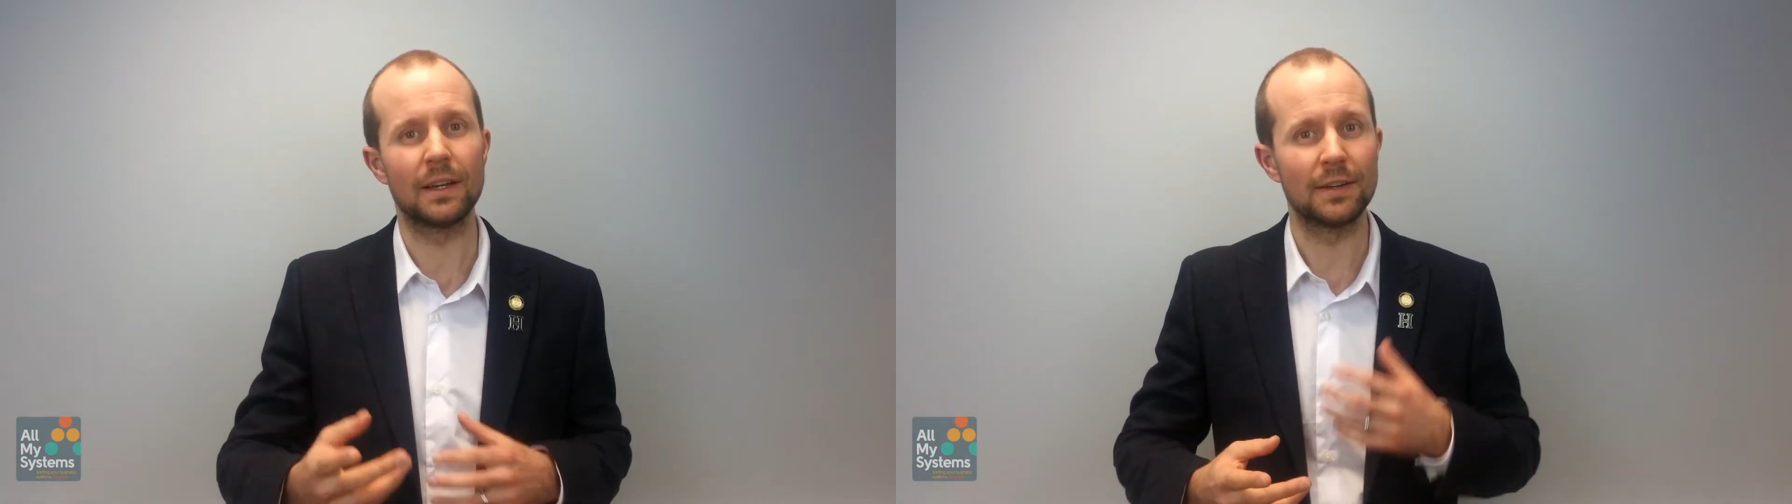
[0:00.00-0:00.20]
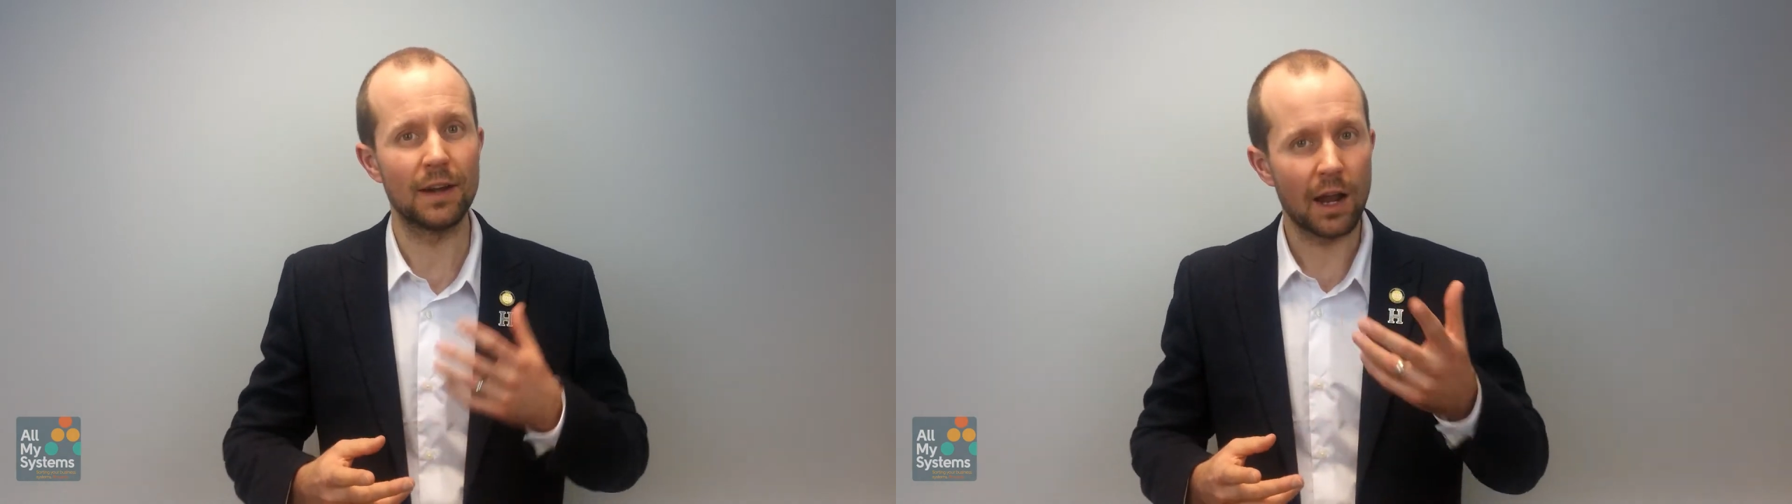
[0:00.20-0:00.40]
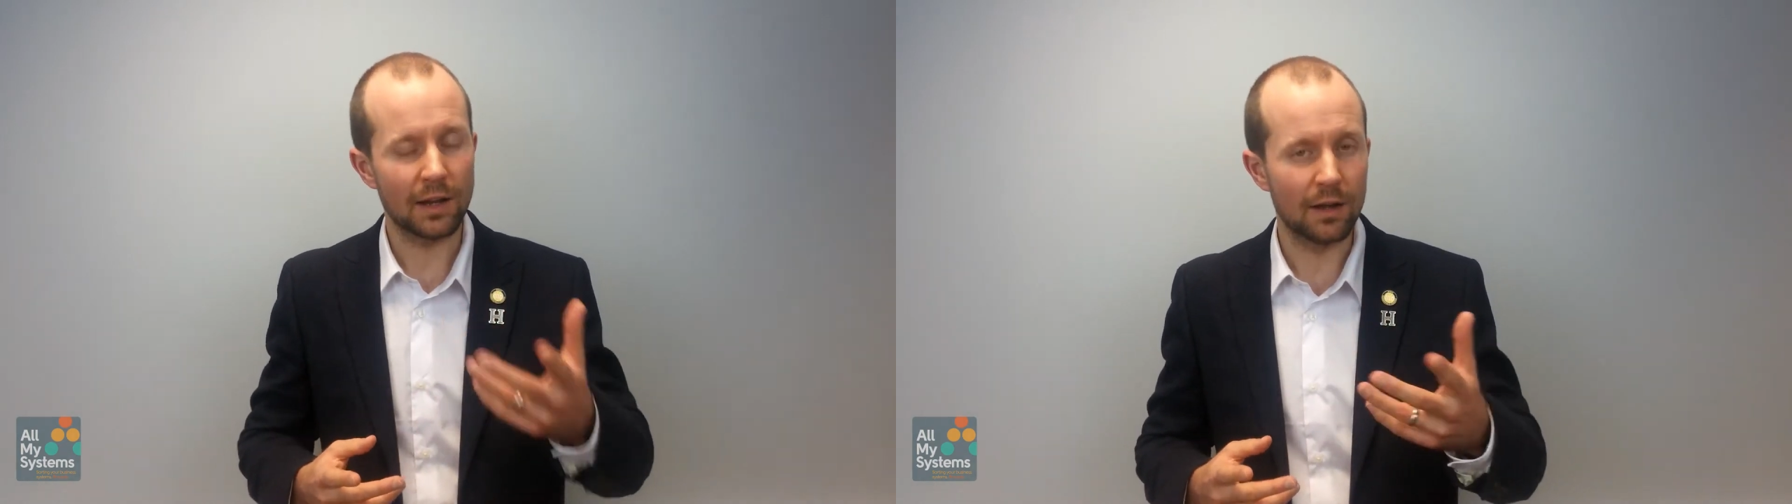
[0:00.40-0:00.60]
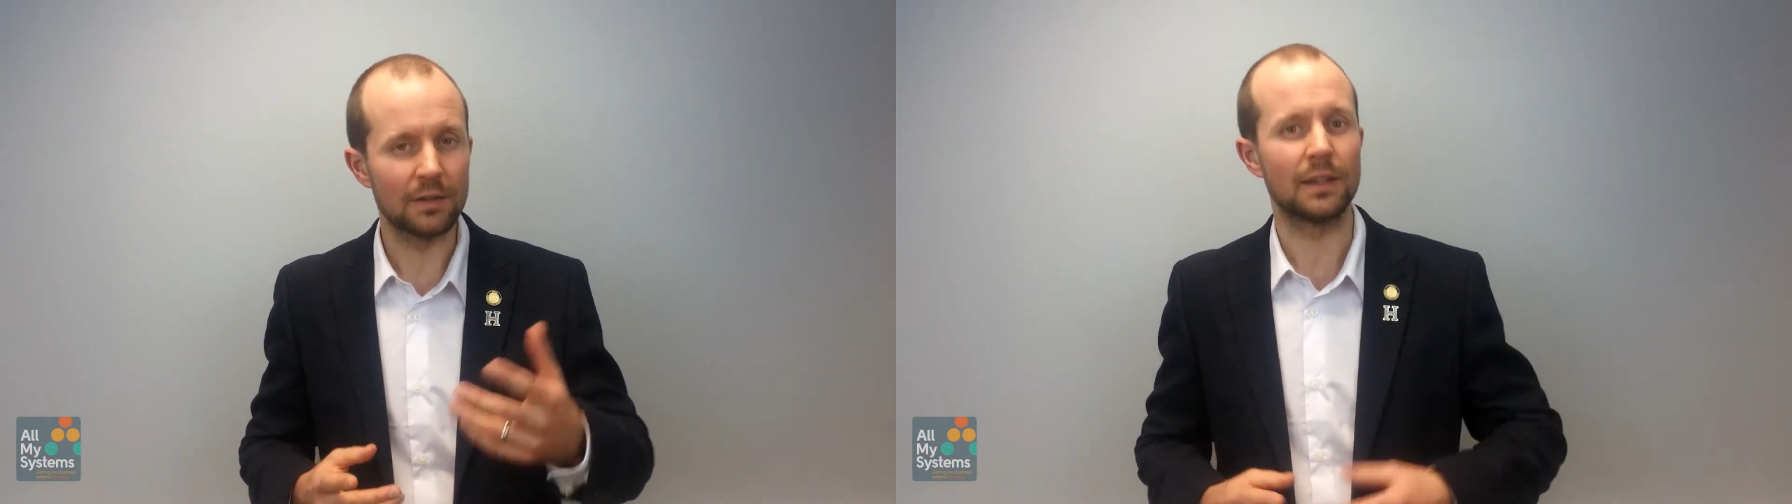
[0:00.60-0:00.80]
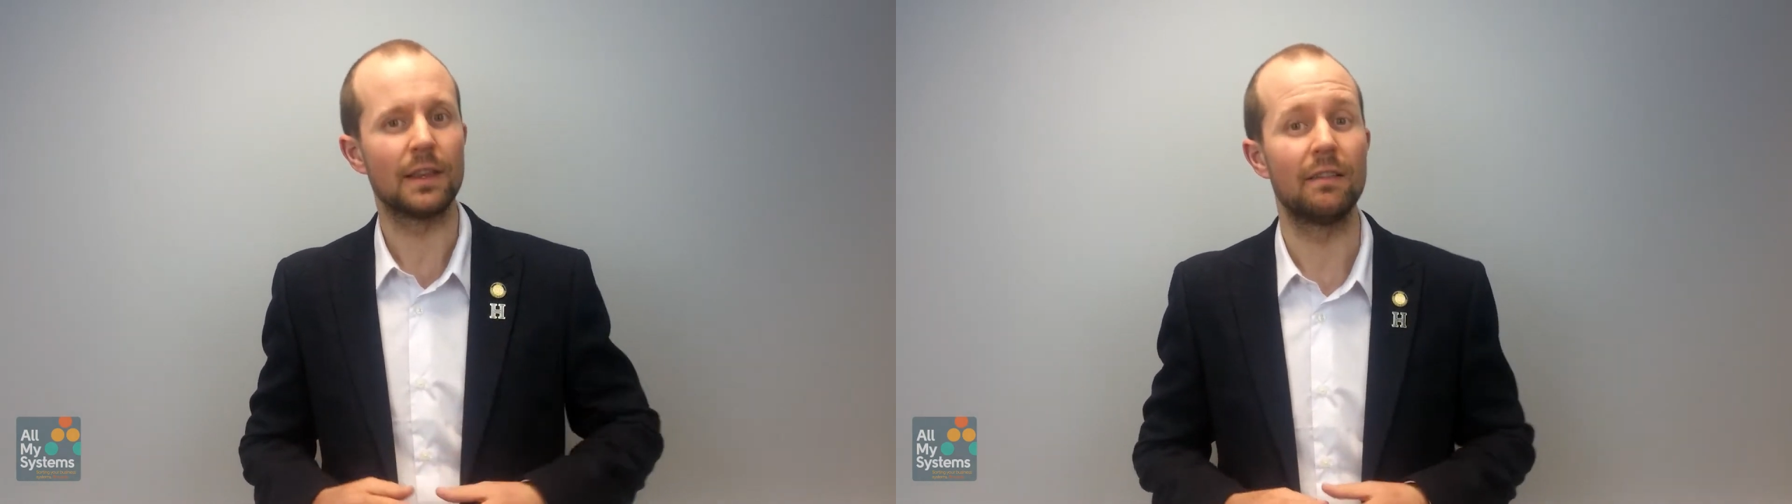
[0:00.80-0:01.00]
and
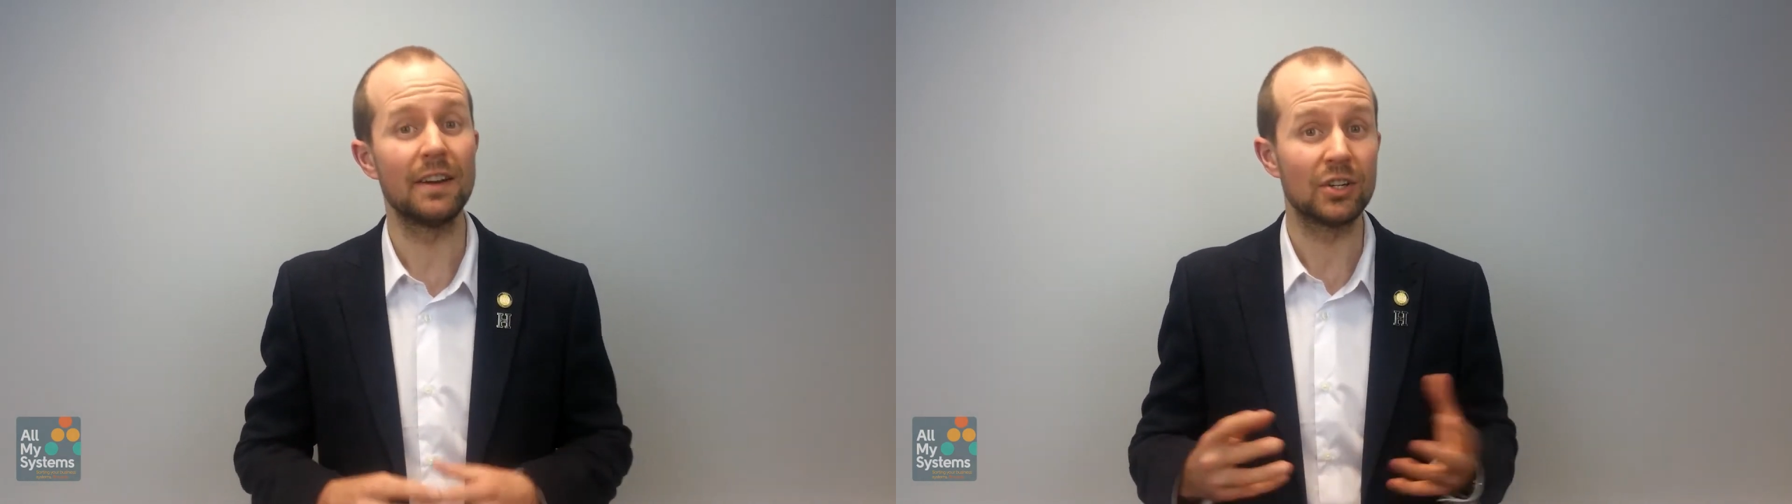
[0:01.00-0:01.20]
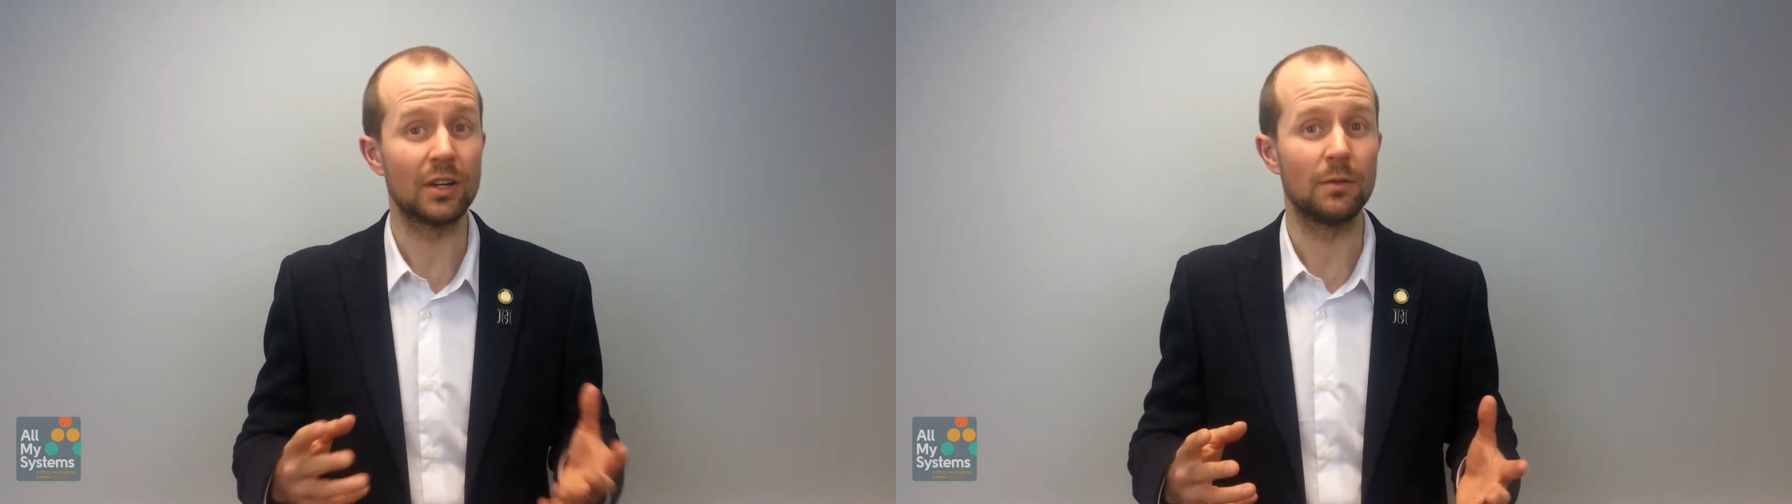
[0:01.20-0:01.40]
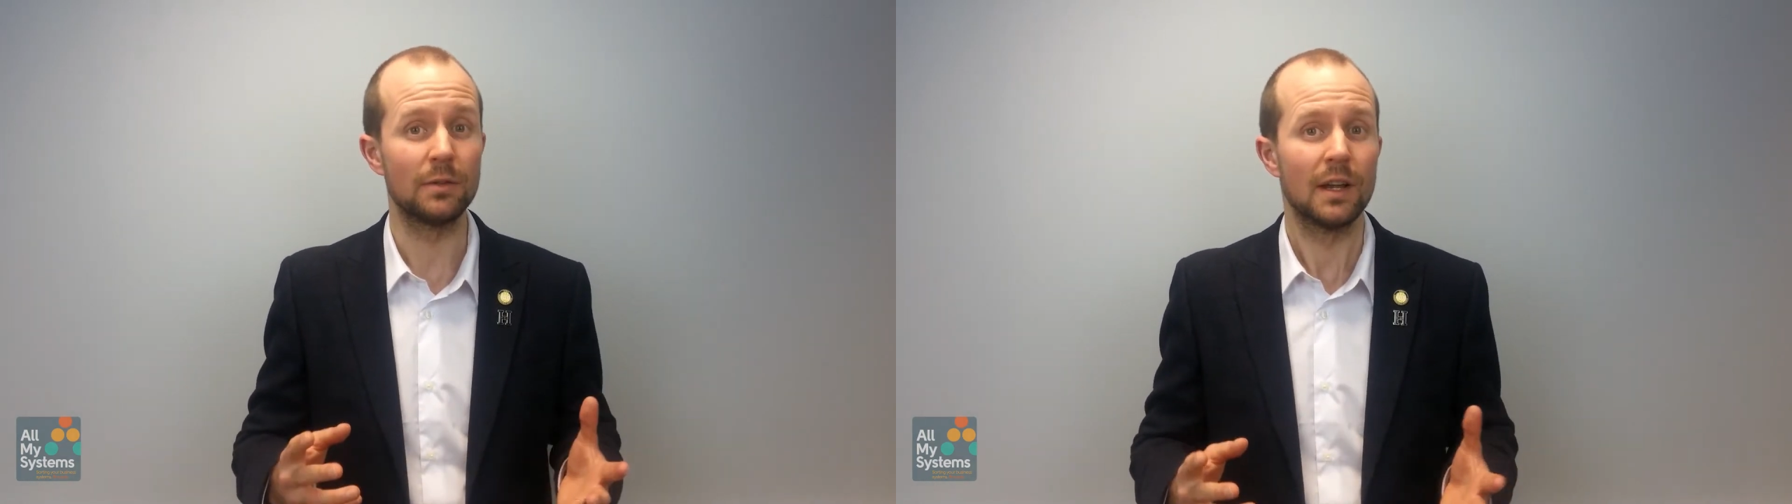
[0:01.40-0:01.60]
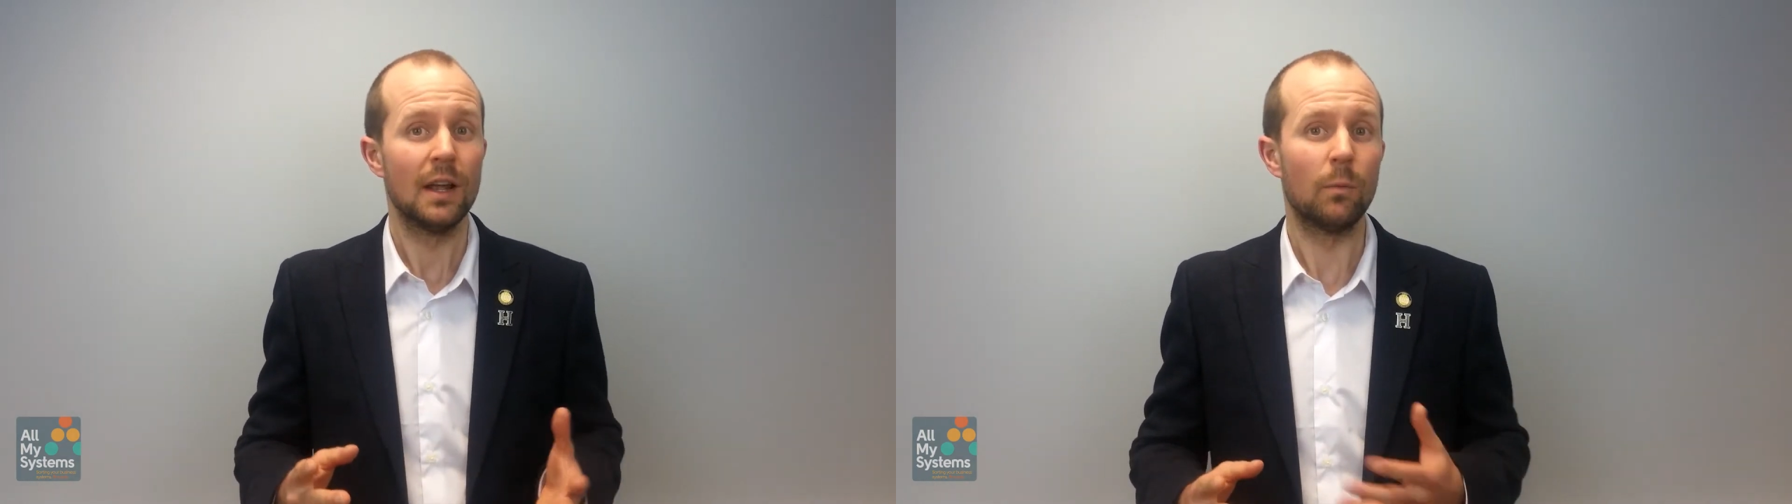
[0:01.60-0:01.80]
diagnosing their issues